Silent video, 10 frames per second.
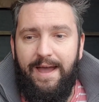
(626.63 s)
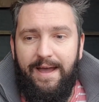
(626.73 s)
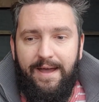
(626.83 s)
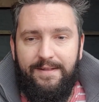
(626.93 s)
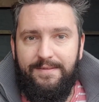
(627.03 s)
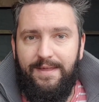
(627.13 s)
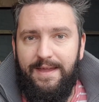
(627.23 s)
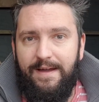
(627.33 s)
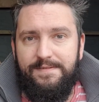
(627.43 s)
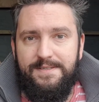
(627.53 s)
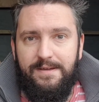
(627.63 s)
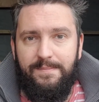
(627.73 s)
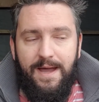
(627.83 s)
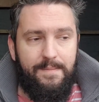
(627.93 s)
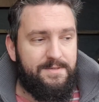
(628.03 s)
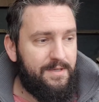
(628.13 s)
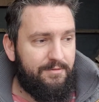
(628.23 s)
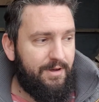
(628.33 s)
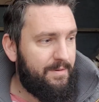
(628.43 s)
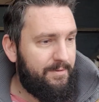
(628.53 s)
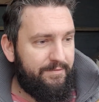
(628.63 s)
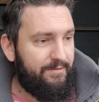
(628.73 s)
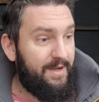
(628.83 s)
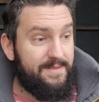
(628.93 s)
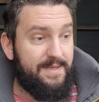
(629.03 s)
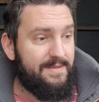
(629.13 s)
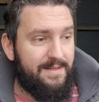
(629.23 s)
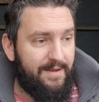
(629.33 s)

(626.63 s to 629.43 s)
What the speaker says: and they have some absolutely incredible varieties